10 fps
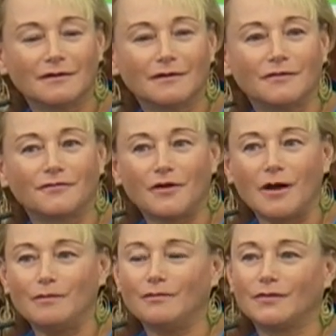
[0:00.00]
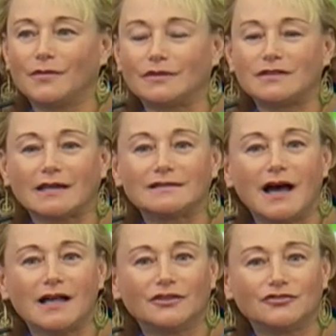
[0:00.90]
from the
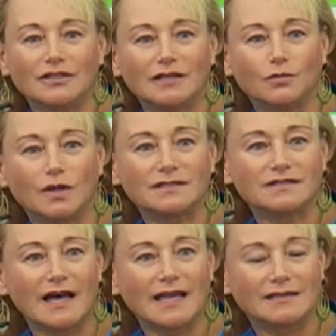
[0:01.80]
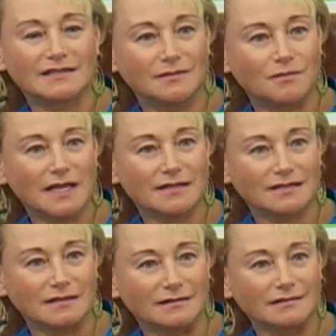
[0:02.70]
technology and what science and
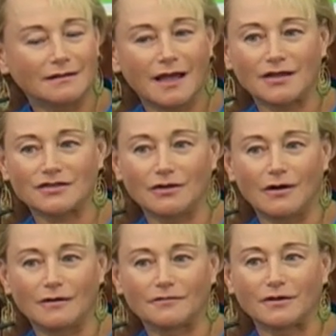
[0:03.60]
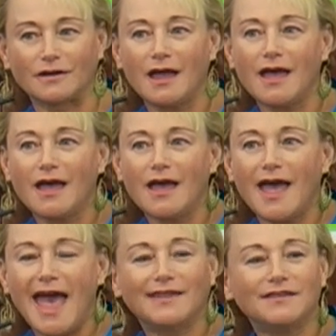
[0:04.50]
medicine has to offer.
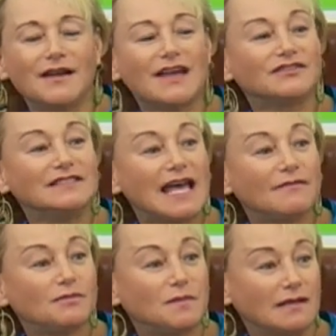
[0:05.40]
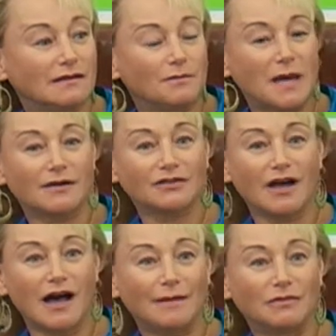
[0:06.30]
And there has never been a better
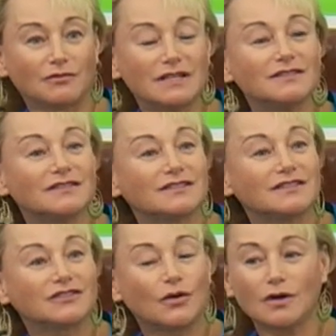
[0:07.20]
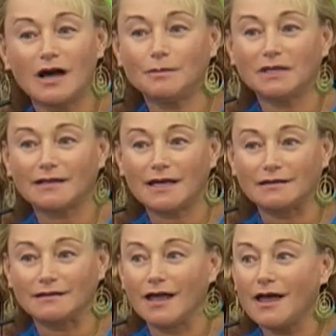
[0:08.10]
time. The reason this is so
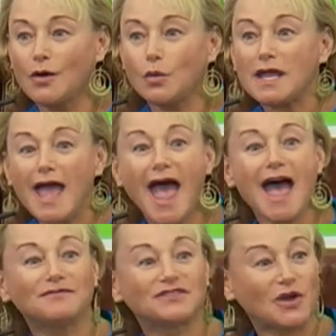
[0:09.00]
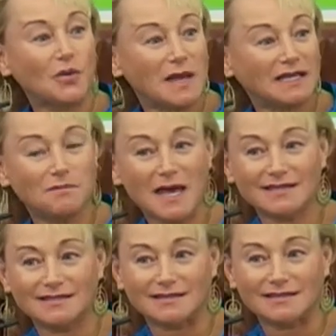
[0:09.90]
complicated, we have so many
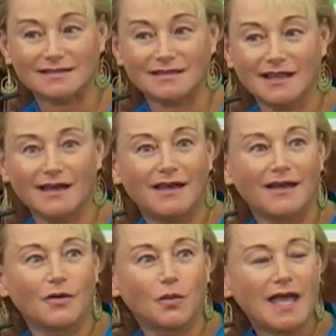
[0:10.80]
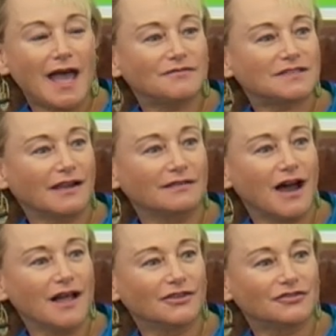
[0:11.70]
medicines. We have
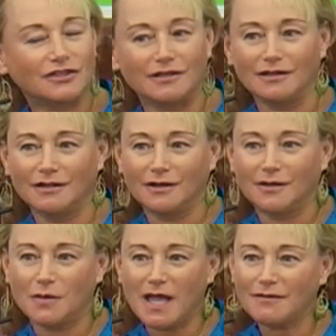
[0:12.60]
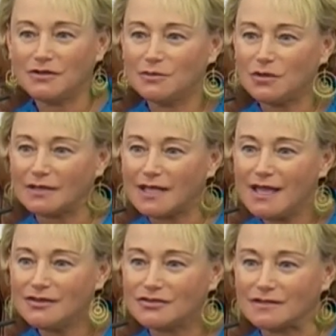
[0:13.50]
technology. We have
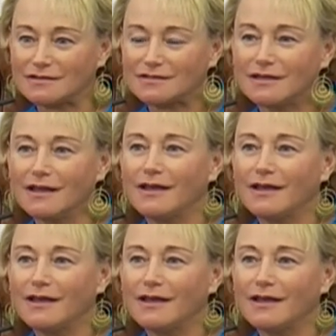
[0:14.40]
communications.